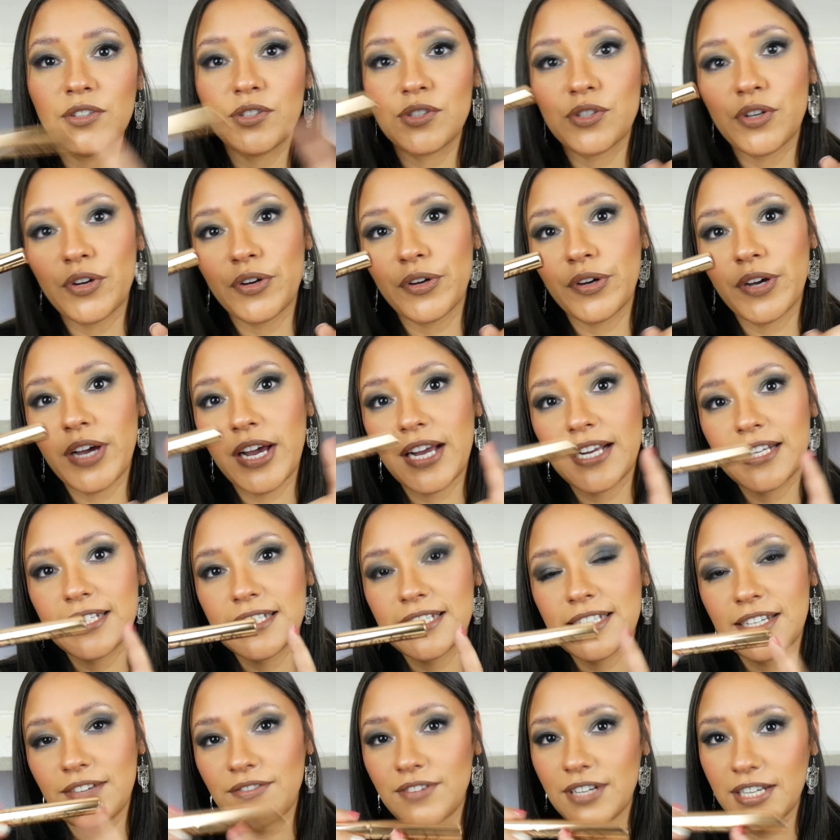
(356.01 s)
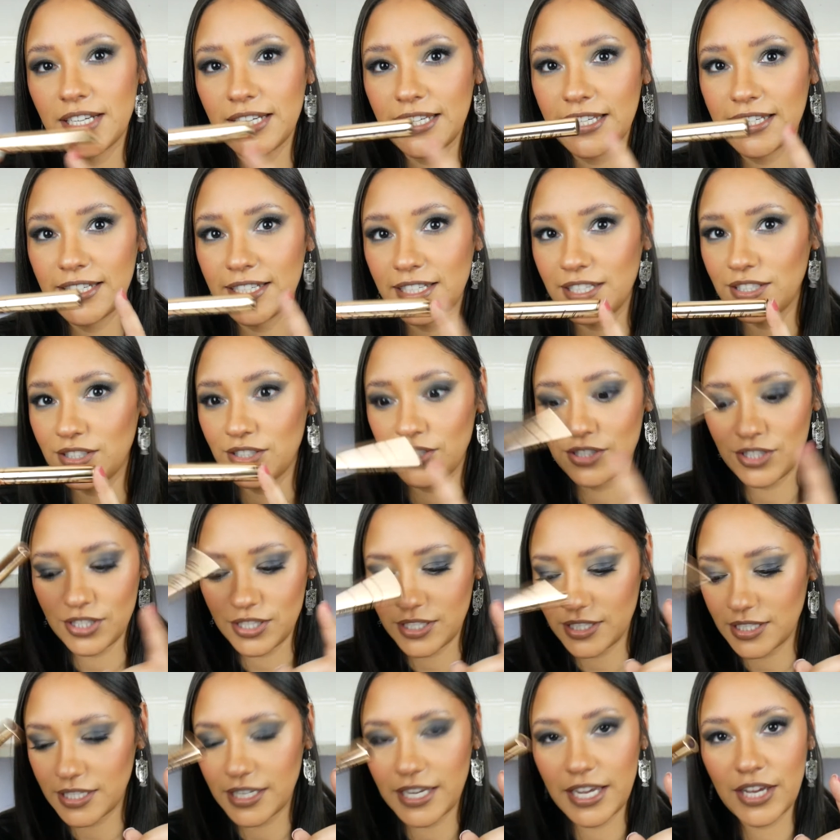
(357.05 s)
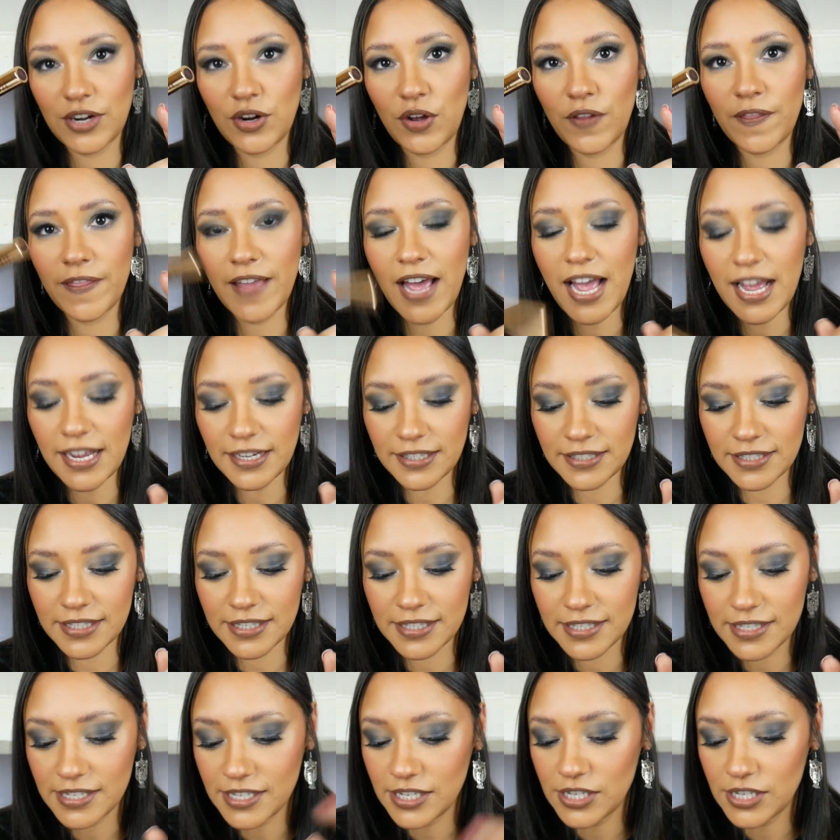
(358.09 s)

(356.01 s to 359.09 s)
so I definitely need to just get on that.